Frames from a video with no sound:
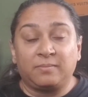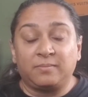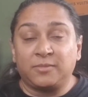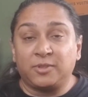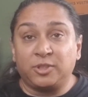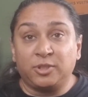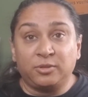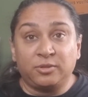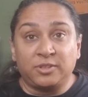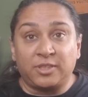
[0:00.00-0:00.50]

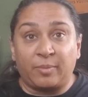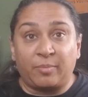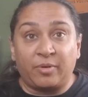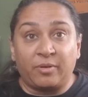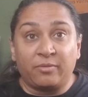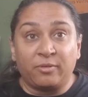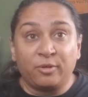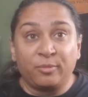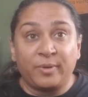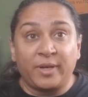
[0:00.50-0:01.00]
two separate
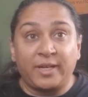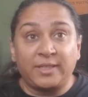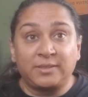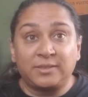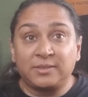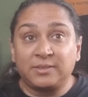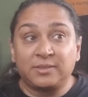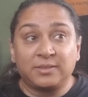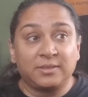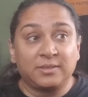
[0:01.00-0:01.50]

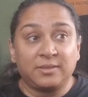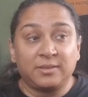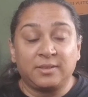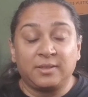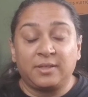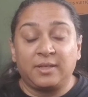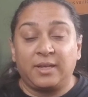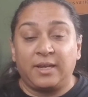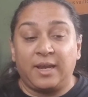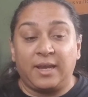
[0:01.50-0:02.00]
roommates,
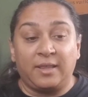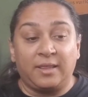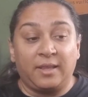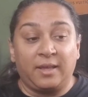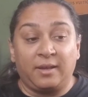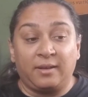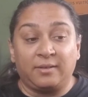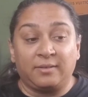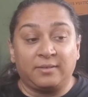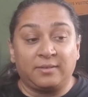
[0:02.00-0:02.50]
and
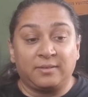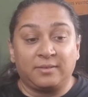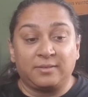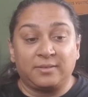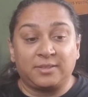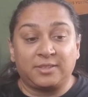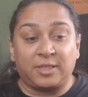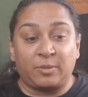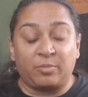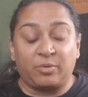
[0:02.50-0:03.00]
then
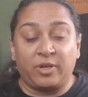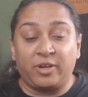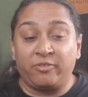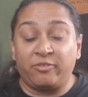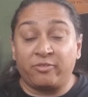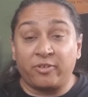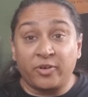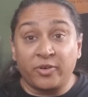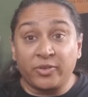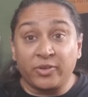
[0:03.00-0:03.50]
separate
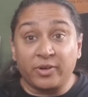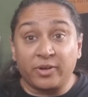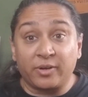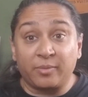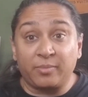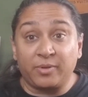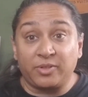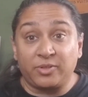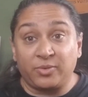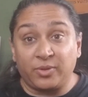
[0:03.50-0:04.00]
further
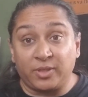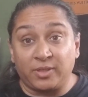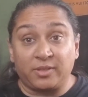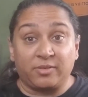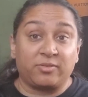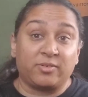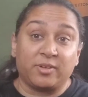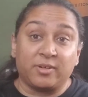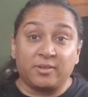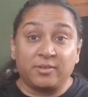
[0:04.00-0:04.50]
between
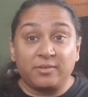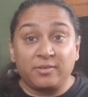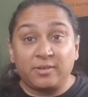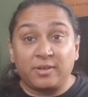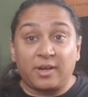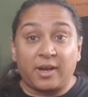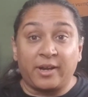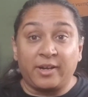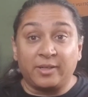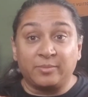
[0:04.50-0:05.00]
different
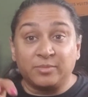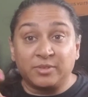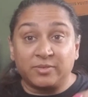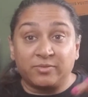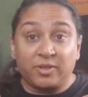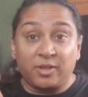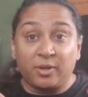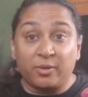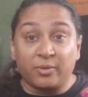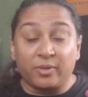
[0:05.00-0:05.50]
items of
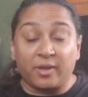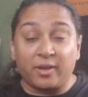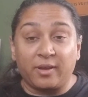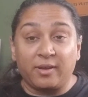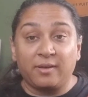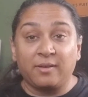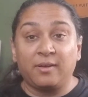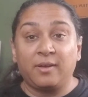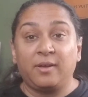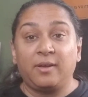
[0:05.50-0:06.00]

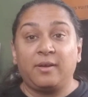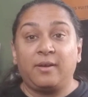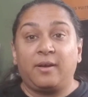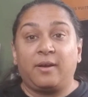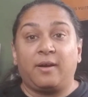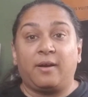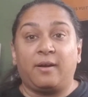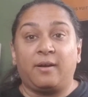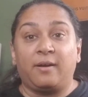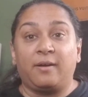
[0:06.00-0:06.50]
clothing.
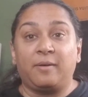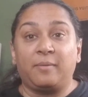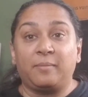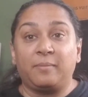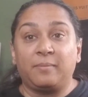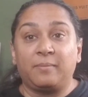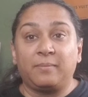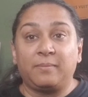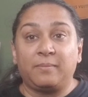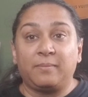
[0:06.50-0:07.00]

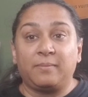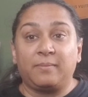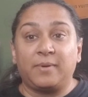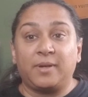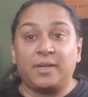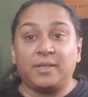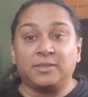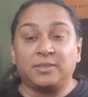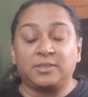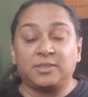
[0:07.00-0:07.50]
Um,
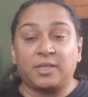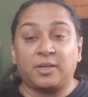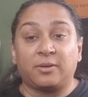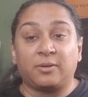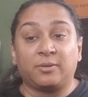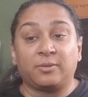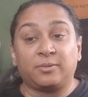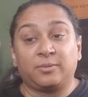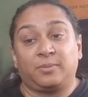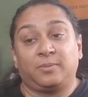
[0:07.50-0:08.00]
and
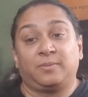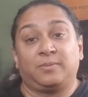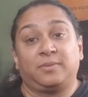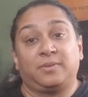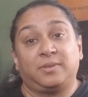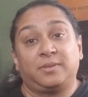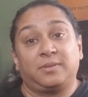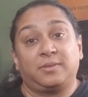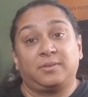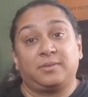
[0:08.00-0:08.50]
so
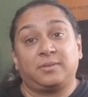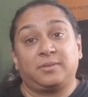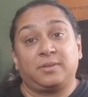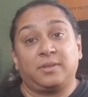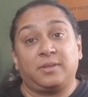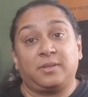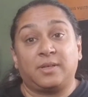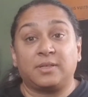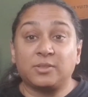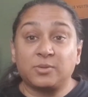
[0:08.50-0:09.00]

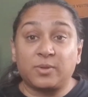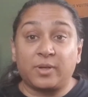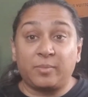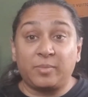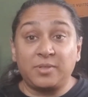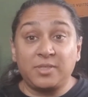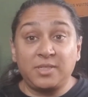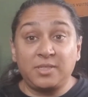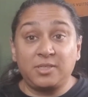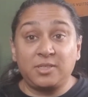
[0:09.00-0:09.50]
that's what I've been
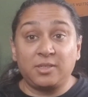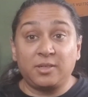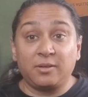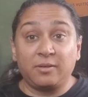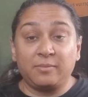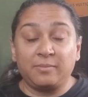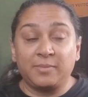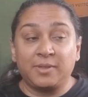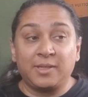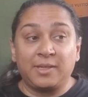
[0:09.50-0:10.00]
teaching
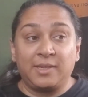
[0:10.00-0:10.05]
them.